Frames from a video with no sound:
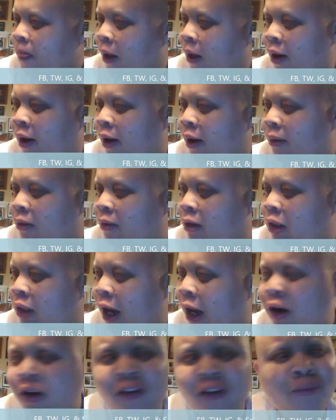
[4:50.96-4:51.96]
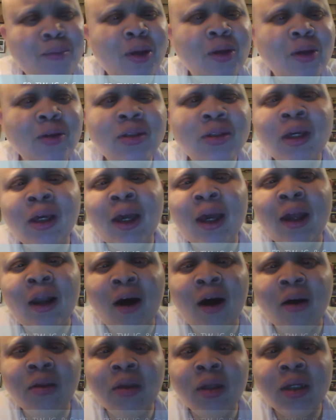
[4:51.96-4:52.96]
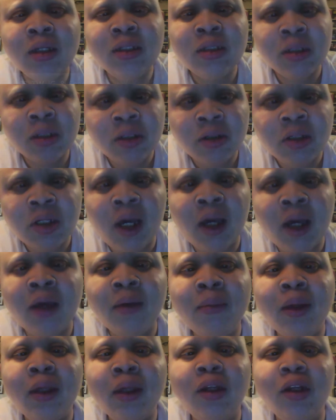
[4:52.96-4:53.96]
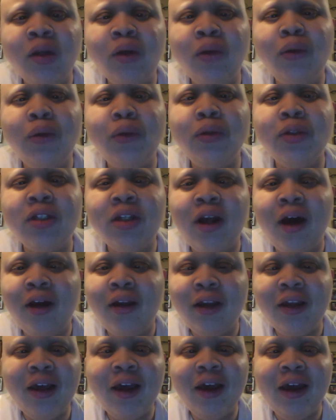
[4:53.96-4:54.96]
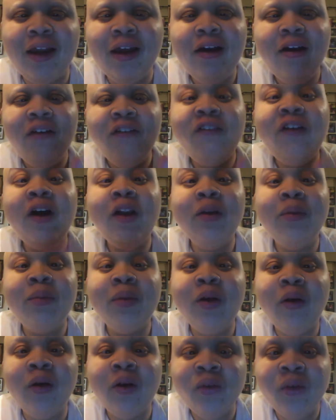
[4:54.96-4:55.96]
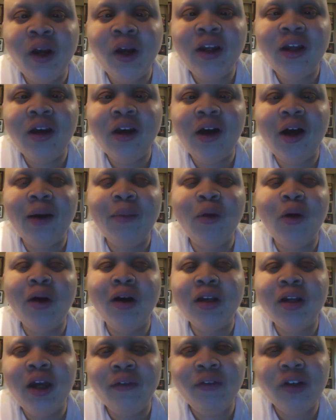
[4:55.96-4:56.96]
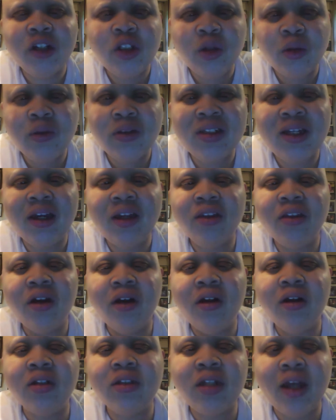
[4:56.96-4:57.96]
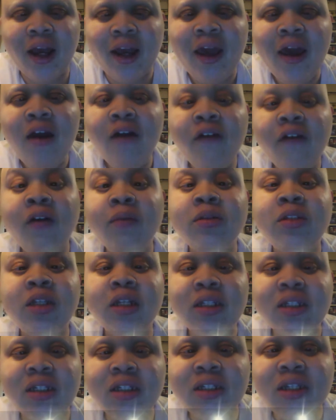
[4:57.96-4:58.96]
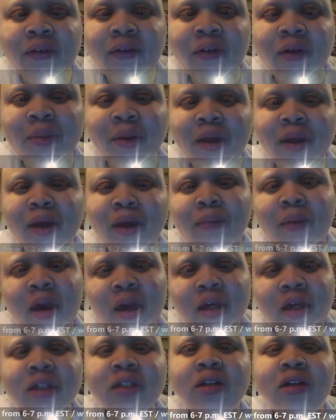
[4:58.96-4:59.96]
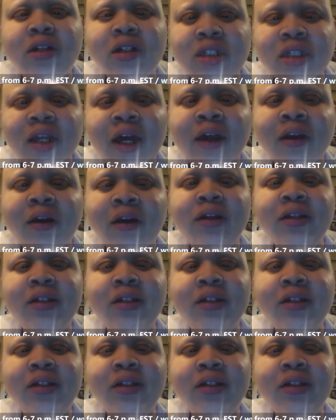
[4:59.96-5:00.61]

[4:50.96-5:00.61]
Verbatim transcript: uh, of music and all things entertainment news and all of that follow me on radio i'm on every tuesday and thursday from 6 to 7 p.m. Eastern Standard